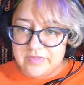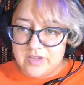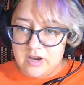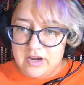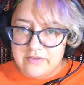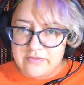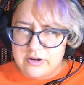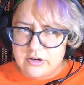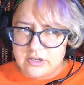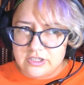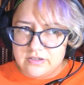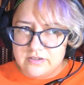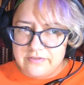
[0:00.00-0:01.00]
I
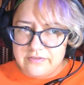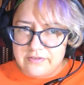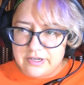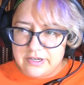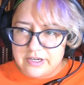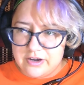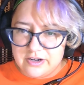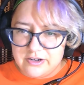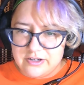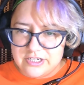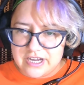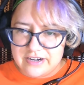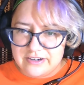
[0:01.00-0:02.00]
found it on her
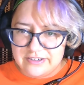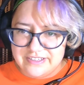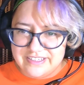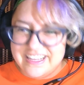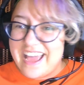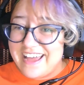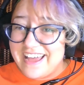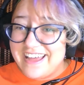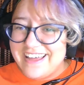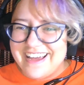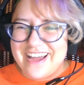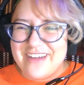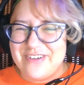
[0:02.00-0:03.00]
channel. Yeah,
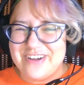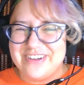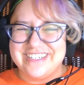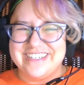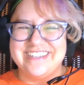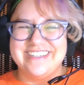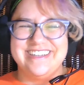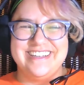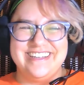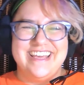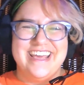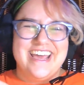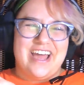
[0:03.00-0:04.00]
I found
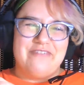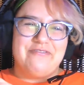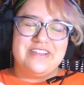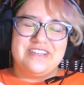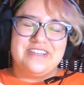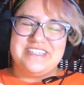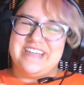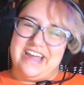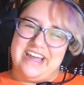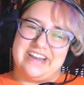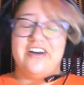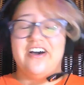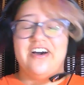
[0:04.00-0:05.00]
I found this
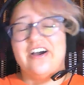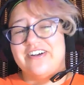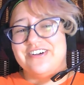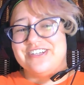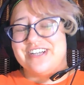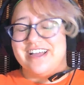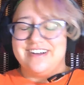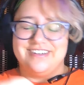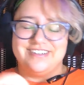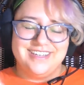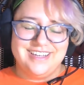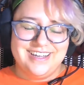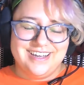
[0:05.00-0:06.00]
tag on her channel.
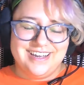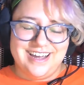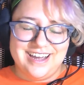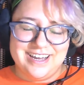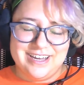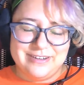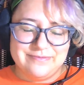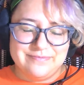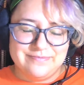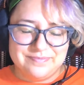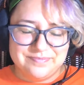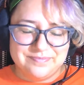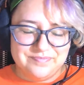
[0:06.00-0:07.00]

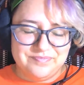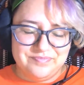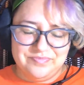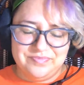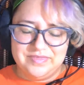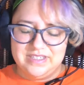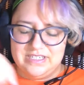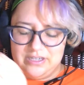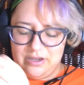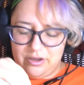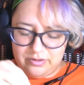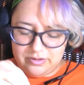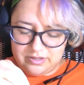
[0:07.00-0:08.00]
Um,
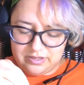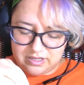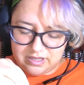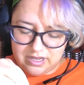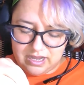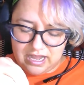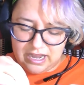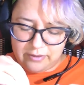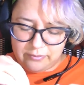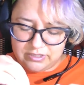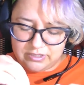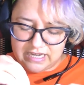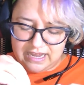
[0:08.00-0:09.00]
so I
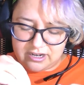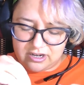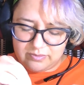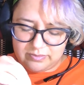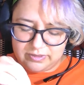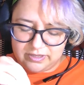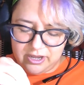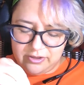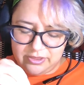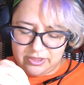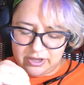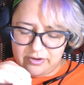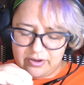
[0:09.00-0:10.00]
will tag her below,
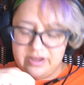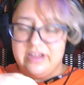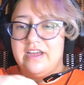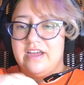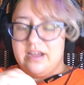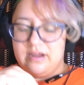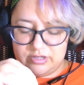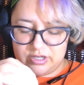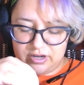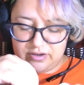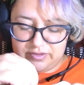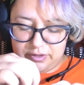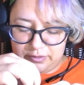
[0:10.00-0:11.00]
though I'm
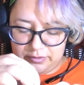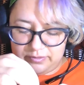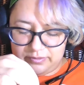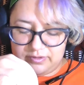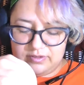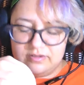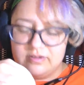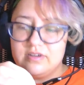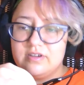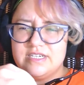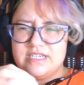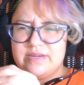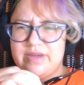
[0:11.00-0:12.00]
if you
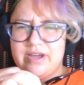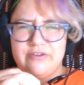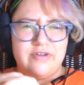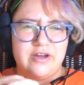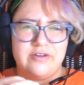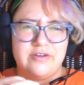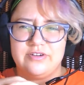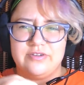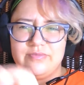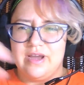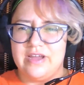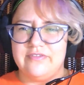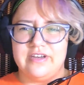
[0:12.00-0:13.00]
somehow found
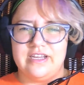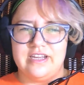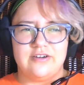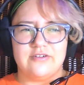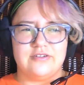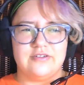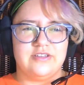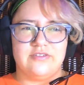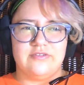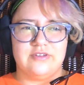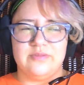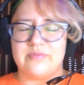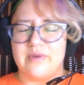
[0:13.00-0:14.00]
my video, you
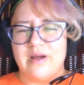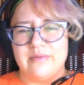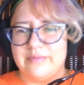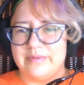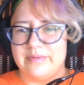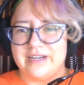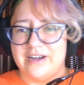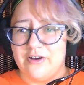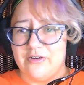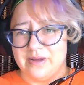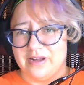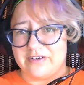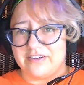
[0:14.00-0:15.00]
probably know
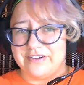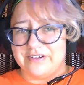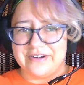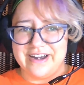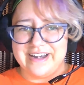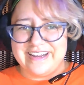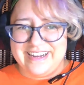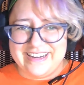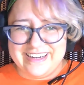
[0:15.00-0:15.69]
about her already.